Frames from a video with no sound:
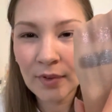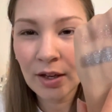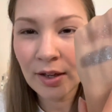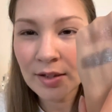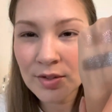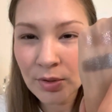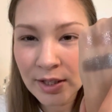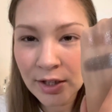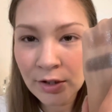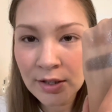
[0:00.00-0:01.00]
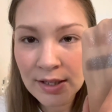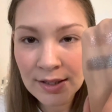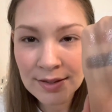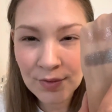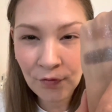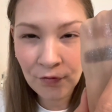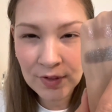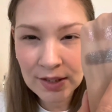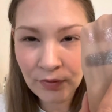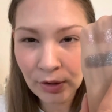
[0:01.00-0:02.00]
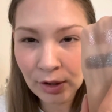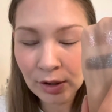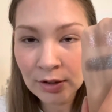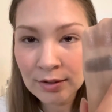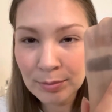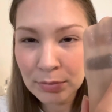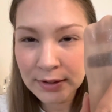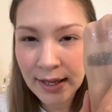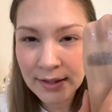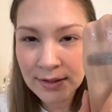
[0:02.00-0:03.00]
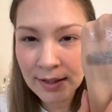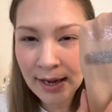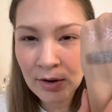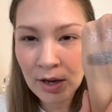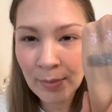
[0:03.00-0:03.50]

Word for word: Okay, so here is Fever blended out on